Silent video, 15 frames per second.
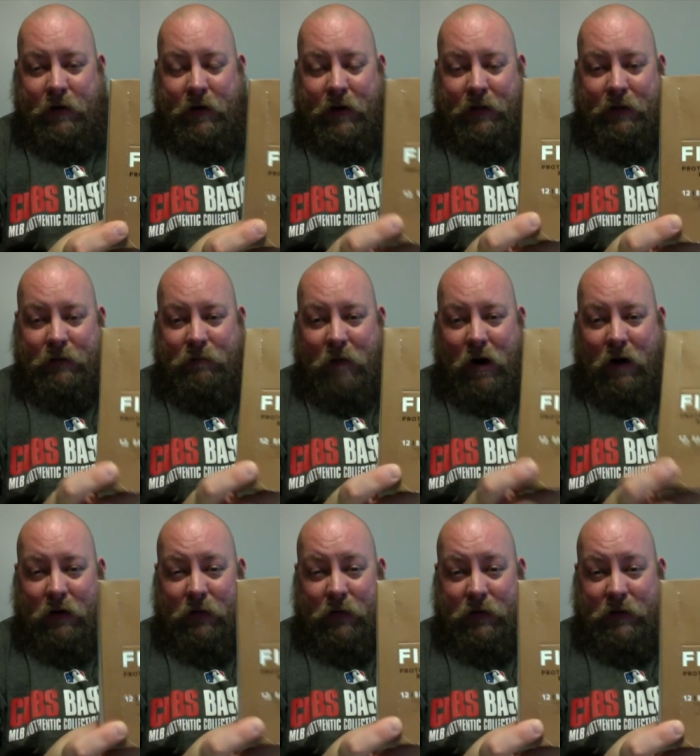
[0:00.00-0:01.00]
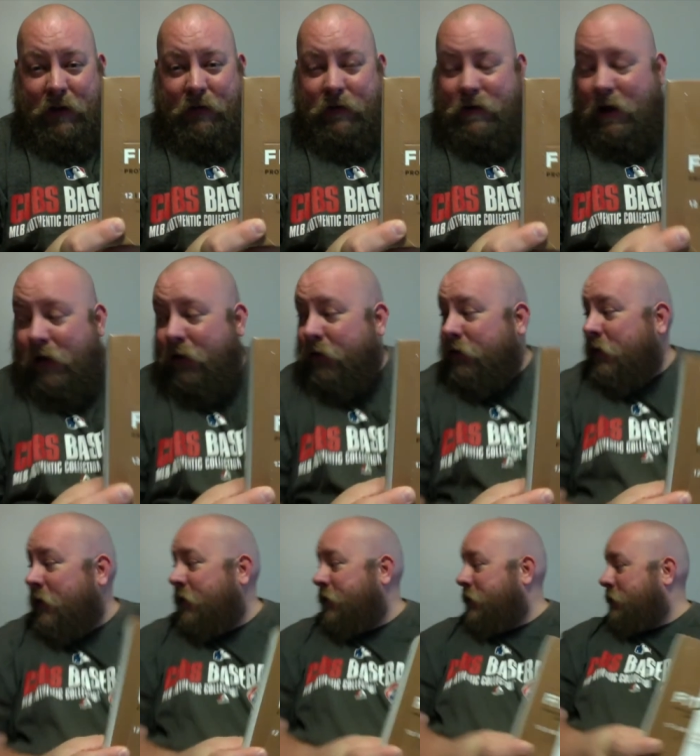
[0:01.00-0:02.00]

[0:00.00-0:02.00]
I got this box for $7.